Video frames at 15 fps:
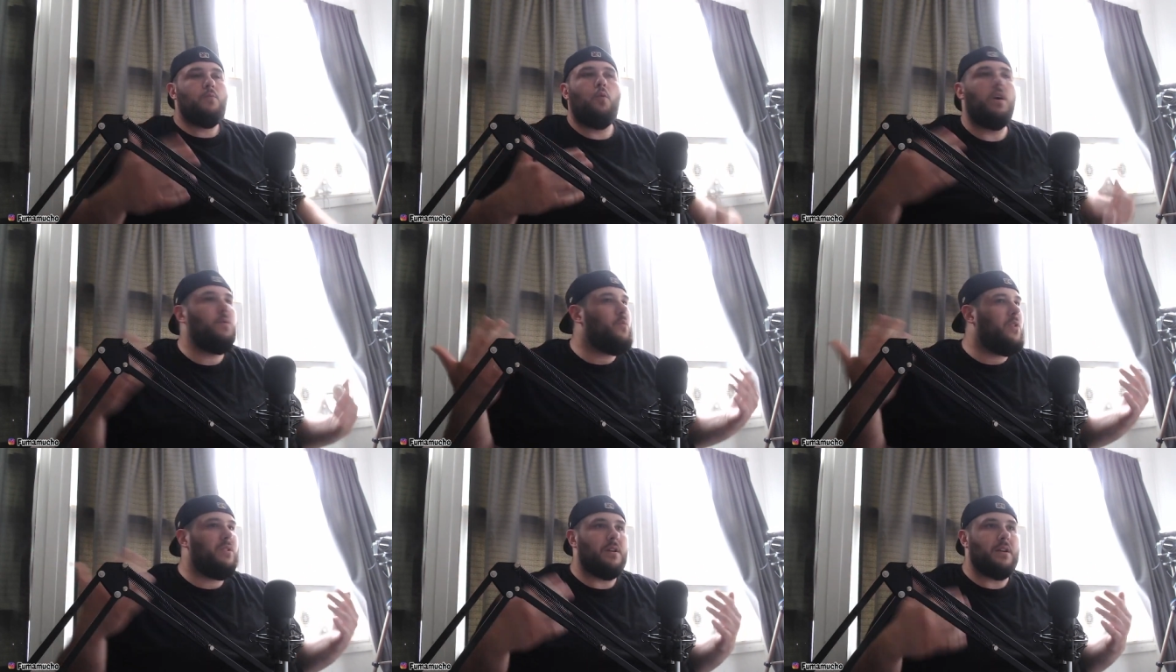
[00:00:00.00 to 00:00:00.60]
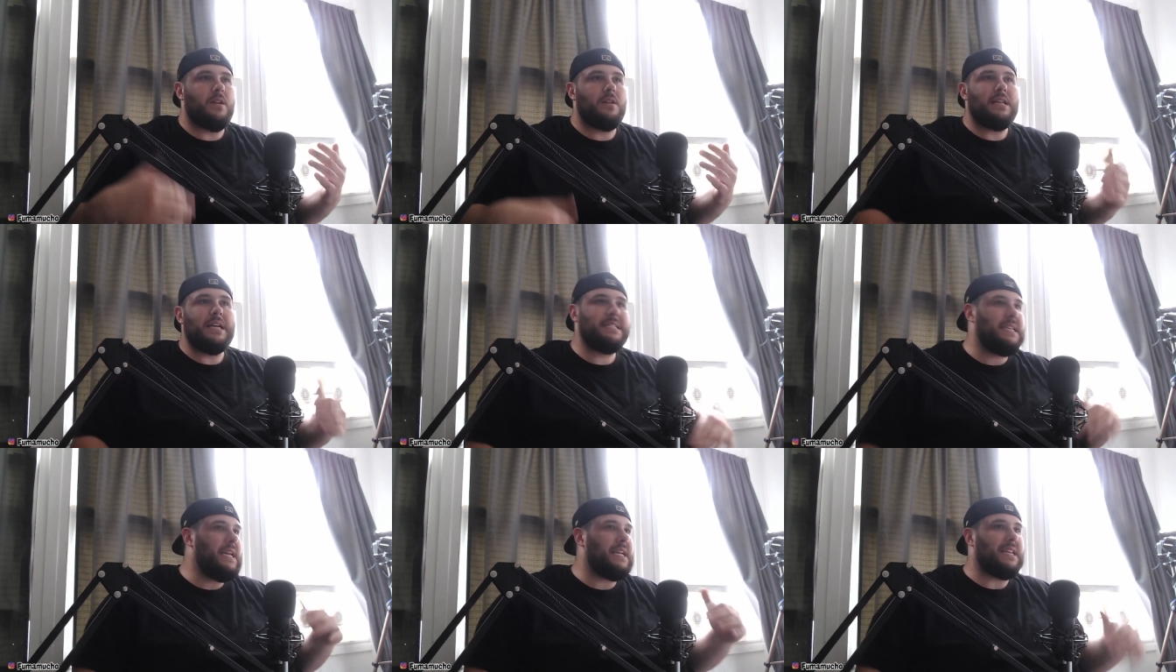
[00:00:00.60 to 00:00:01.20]
One word.
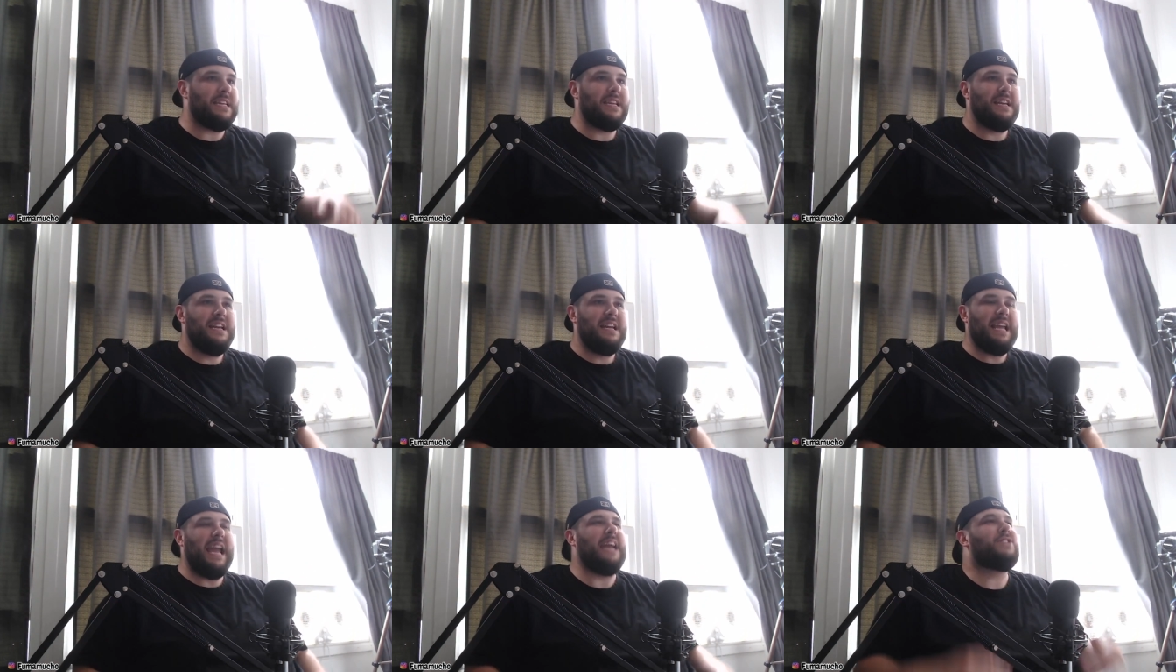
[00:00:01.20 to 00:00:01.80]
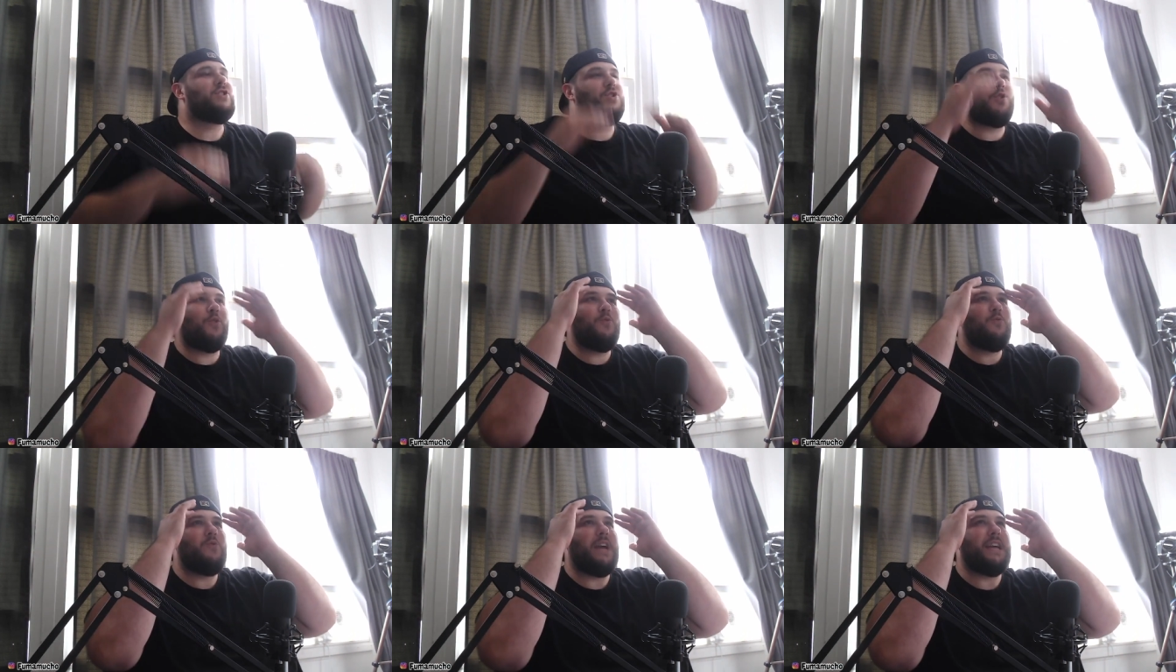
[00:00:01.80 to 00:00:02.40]
That's it. It's
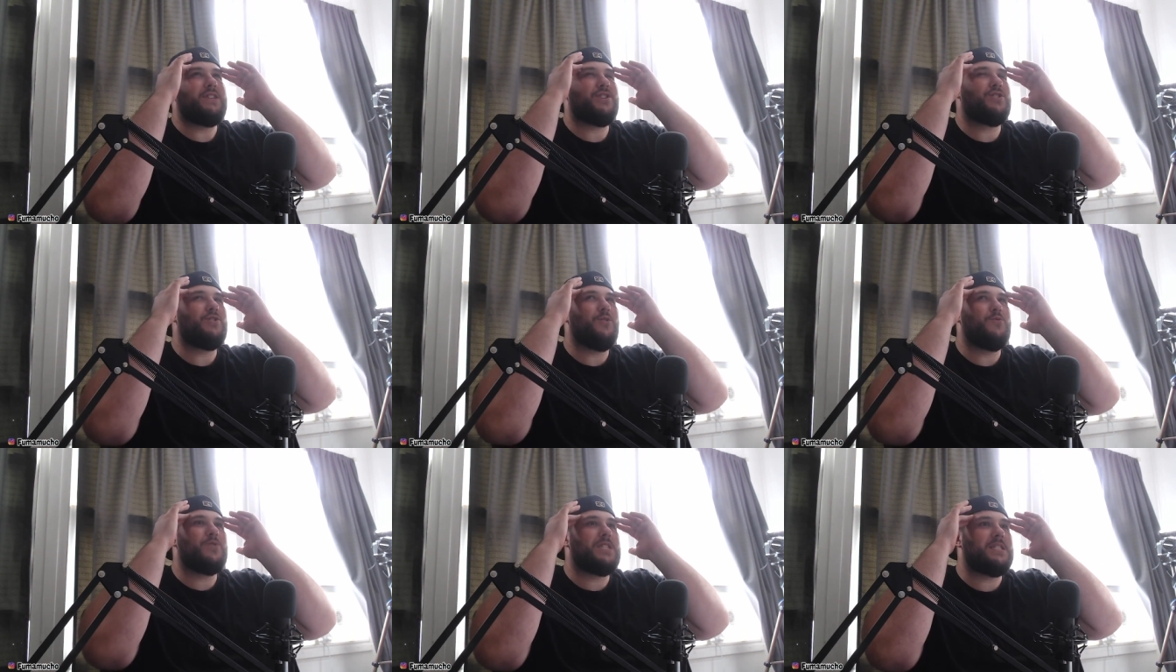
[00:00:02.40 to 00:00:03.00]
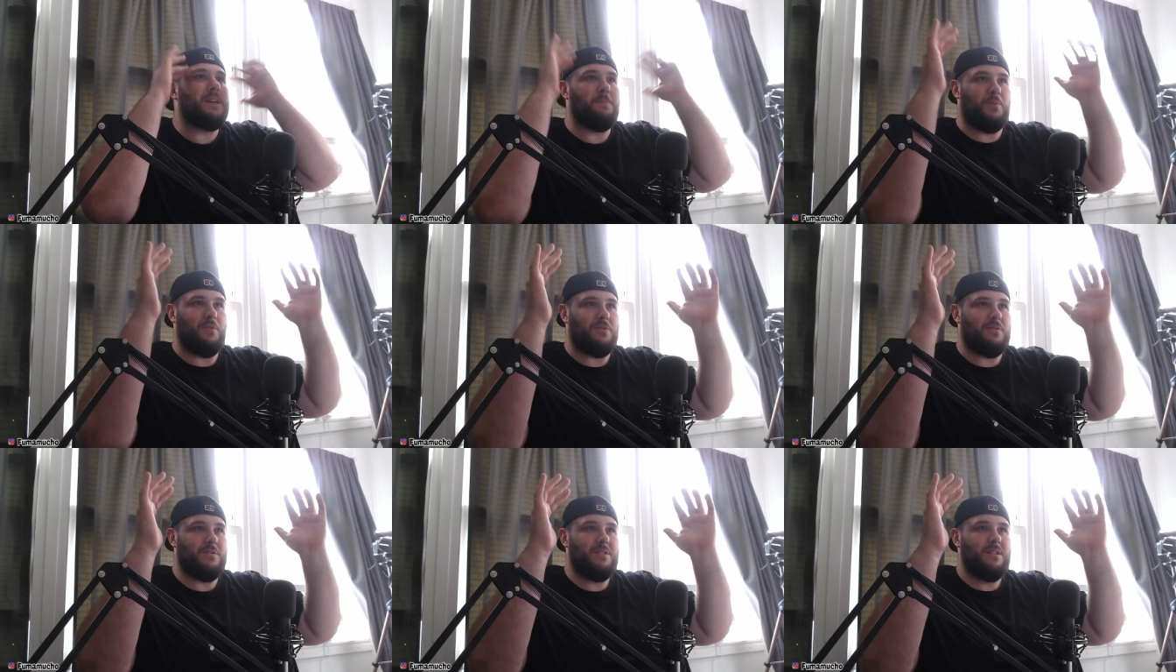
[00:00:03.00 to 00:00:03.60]
so
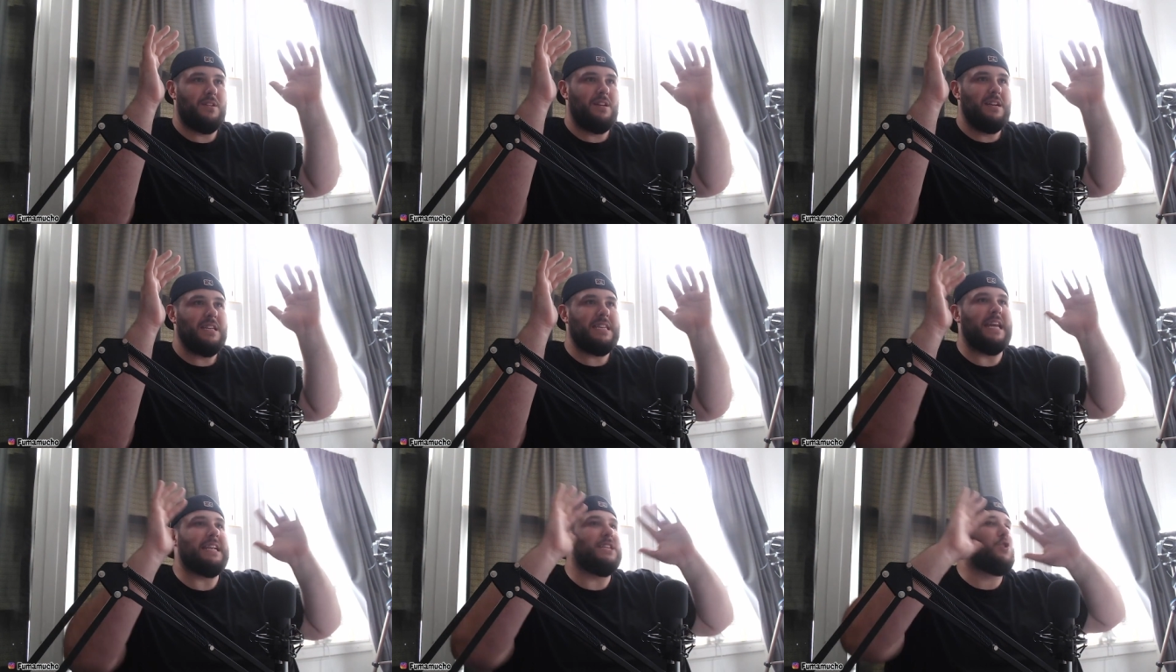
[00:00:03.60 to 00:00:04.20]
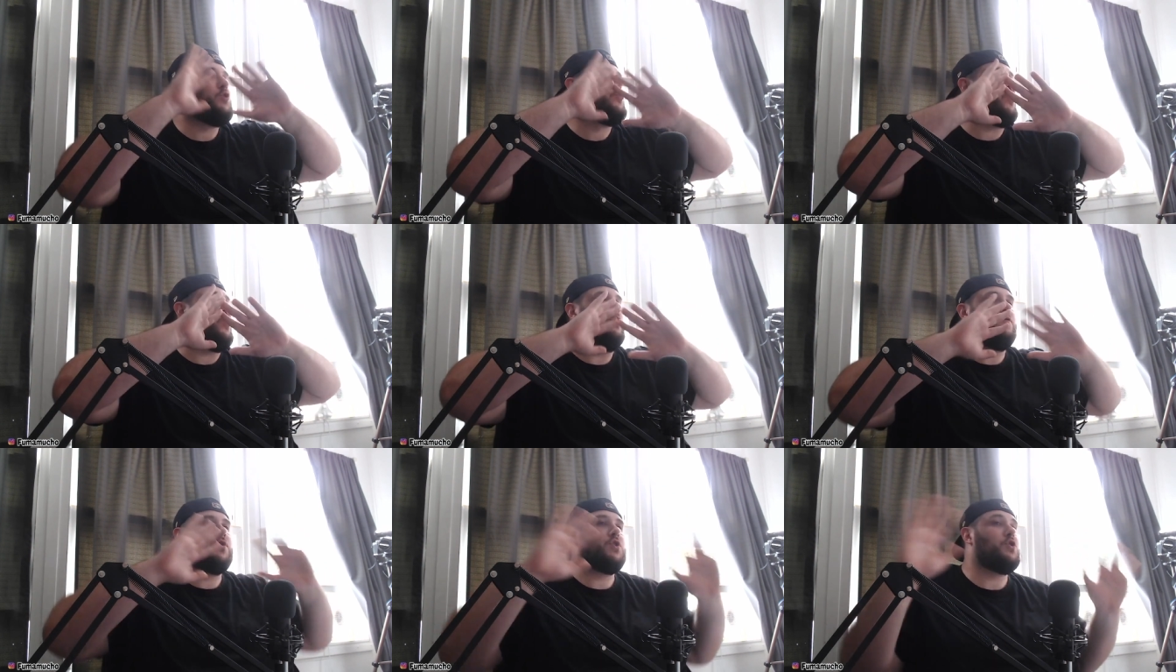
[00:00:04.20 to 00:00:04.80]
simple, yet it
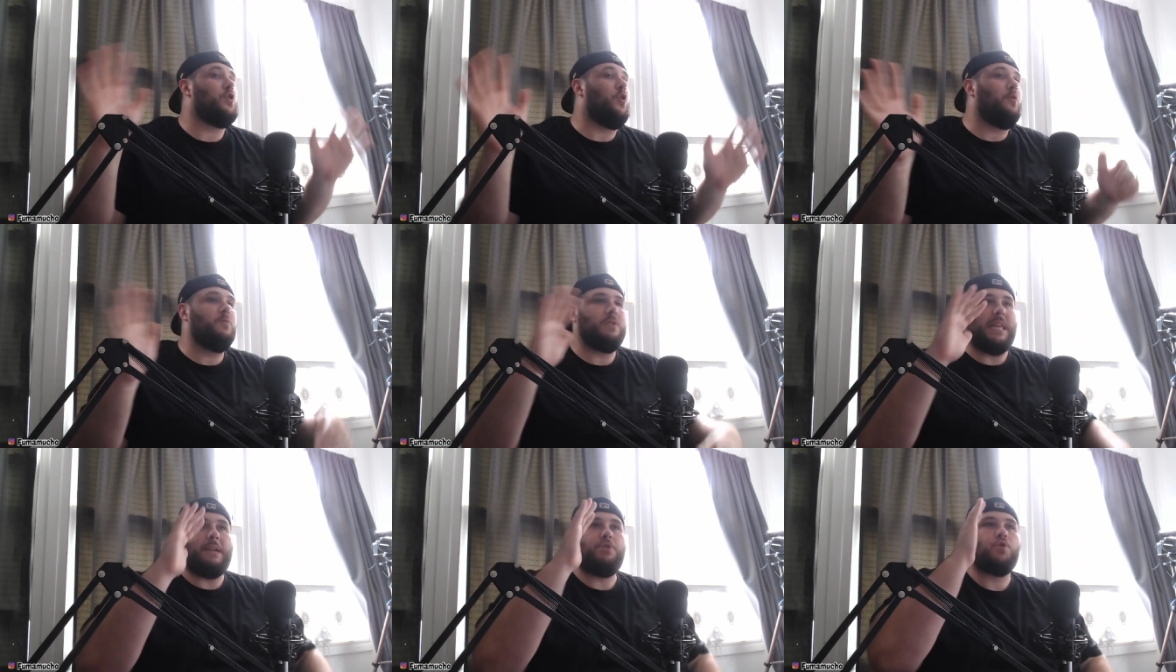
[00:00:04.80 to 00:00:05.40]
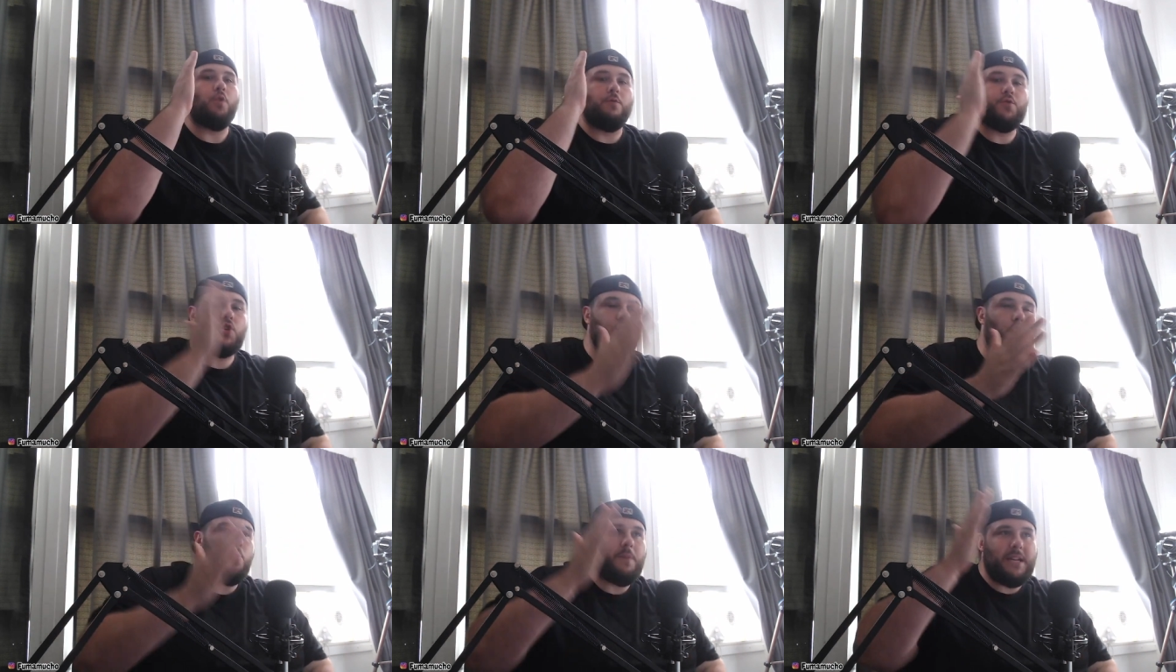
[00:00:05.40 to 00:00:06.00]
drove so
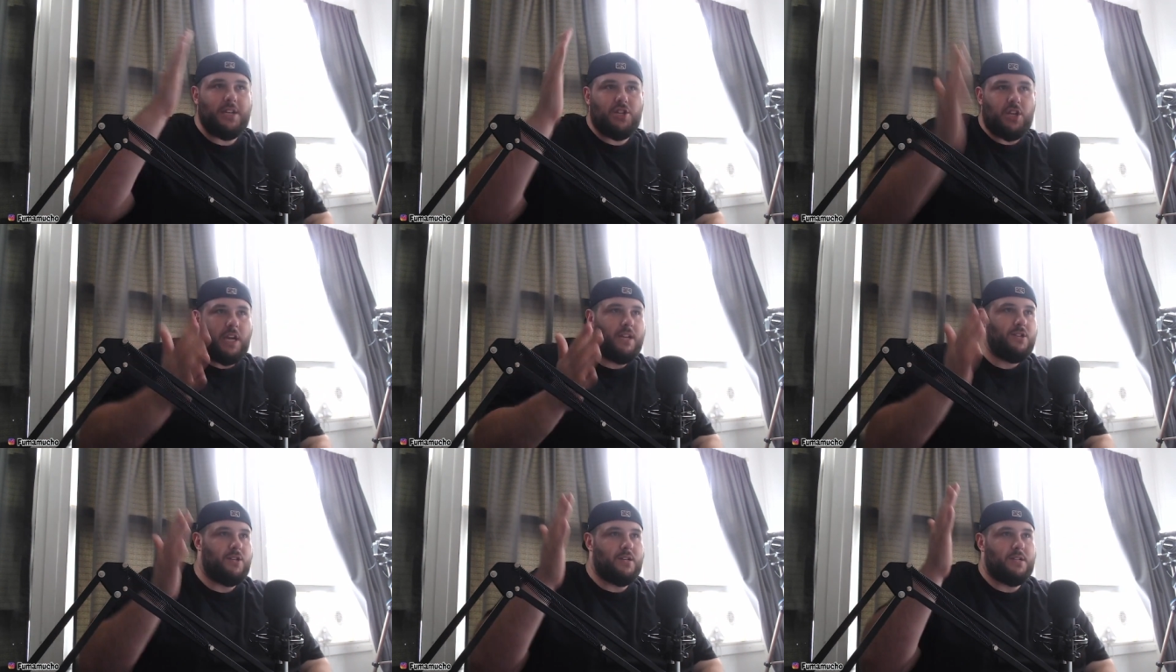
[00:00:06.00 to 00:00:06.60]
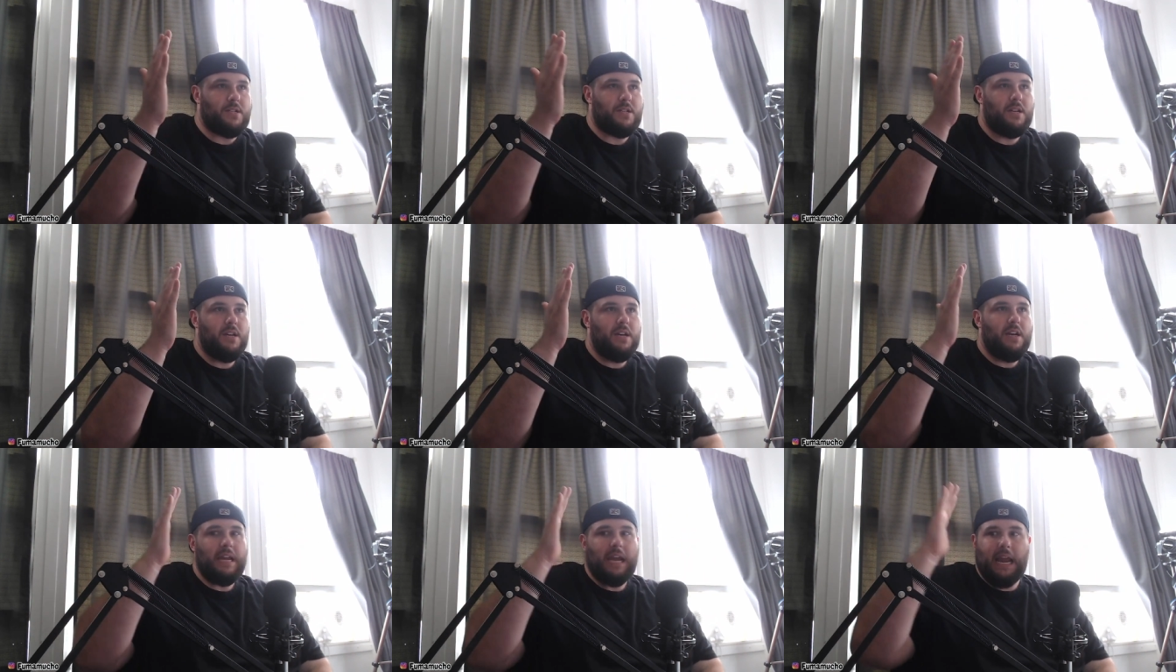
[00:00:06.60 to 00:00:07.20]
many changes
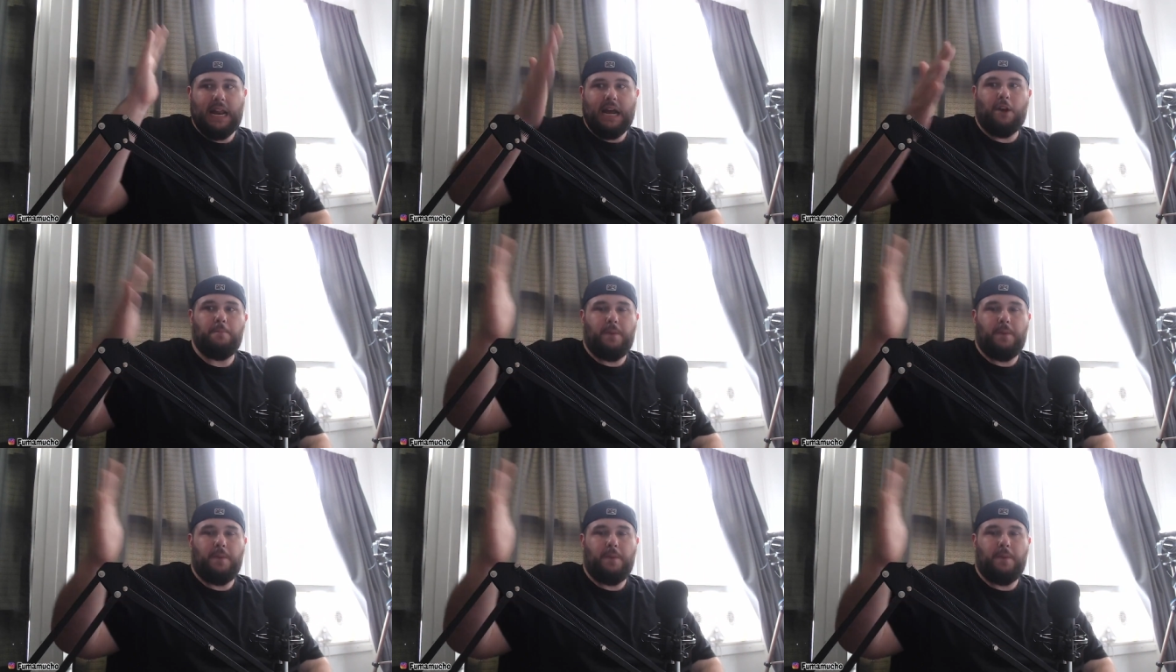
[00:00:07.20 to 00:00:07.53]
in our